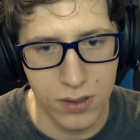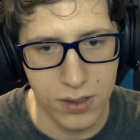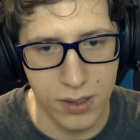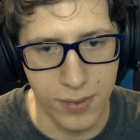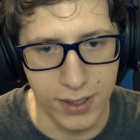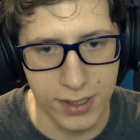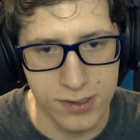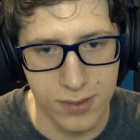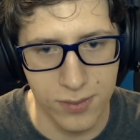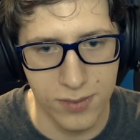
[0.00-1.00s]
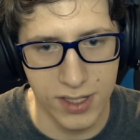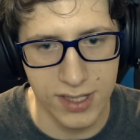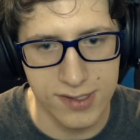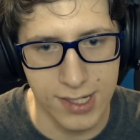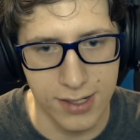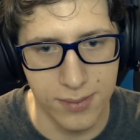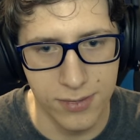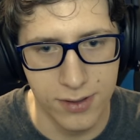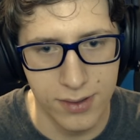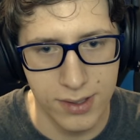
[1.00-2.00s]
Come on, get some hits on them.
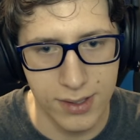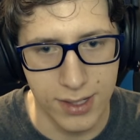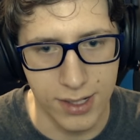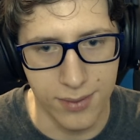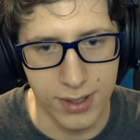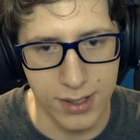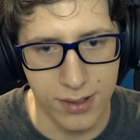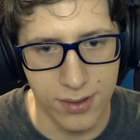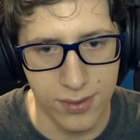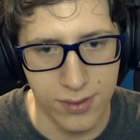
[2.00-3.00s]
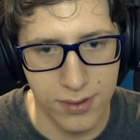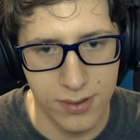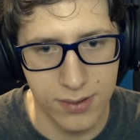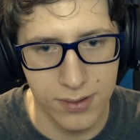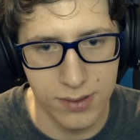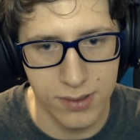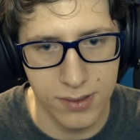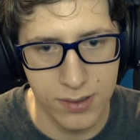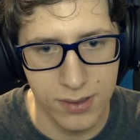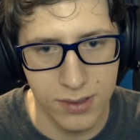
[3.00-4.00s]
There we go.
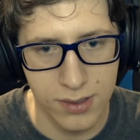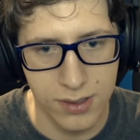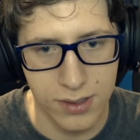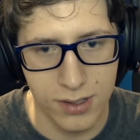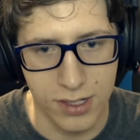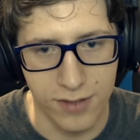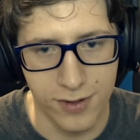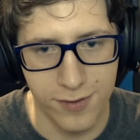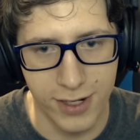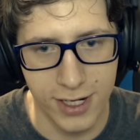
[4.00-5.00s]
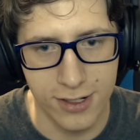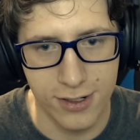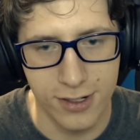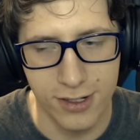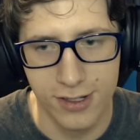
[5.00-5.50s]
Cover fire.